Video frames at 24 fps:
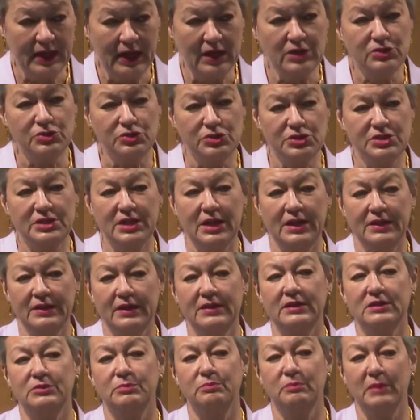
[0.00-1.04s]
I should say
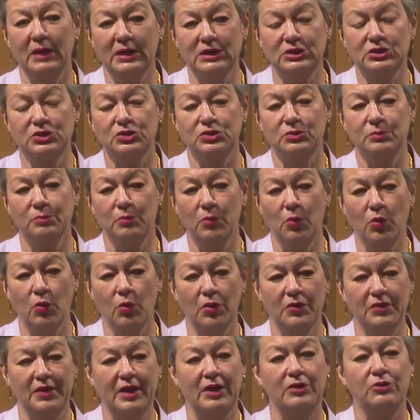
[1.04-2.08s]
that it's much
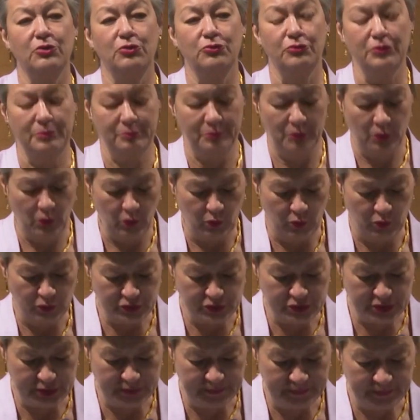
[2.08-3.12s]
more than a
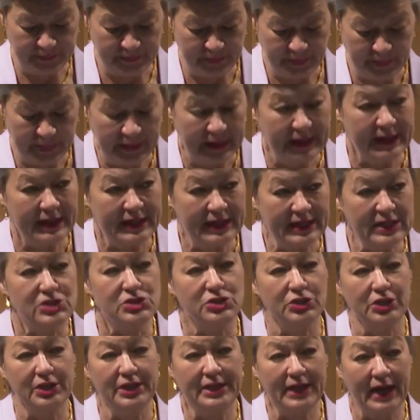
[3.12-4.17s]
report.
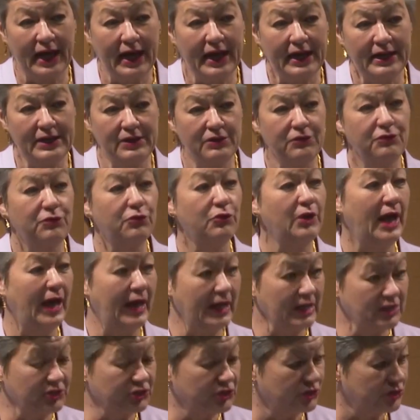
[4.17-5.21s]
It's a guide for
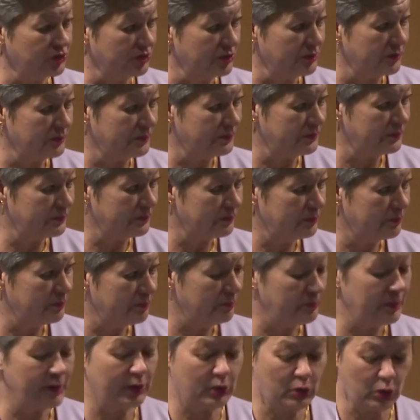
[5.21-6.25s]
action,
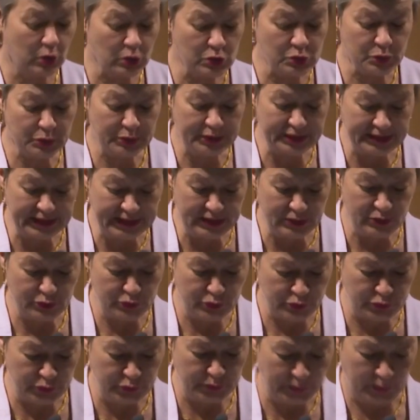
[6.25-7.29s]
because we need to
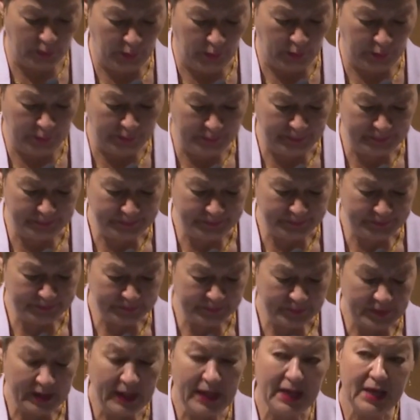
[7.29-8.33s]
do more.
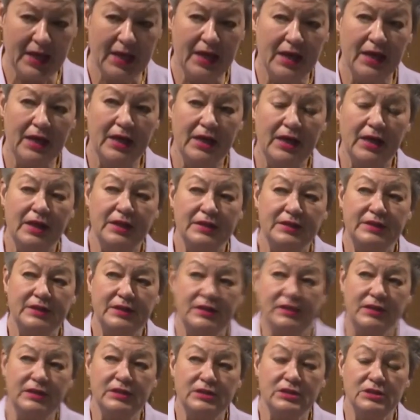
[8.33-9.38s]

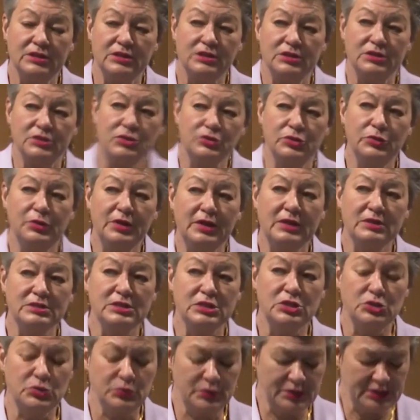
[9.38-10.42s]
The
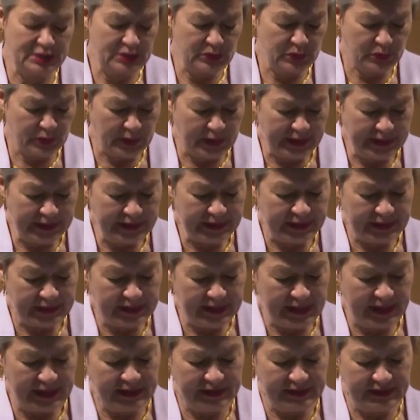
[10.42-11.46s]
2021
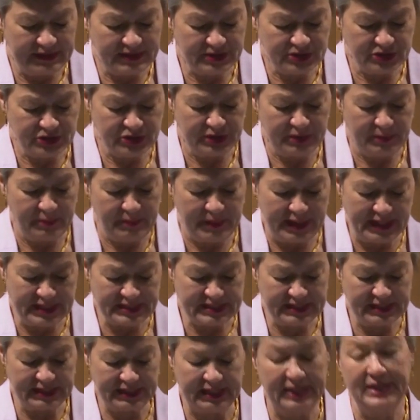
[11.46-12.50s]
edition
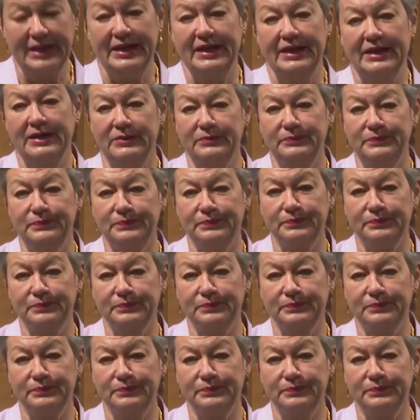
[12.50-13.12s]
makes it clear.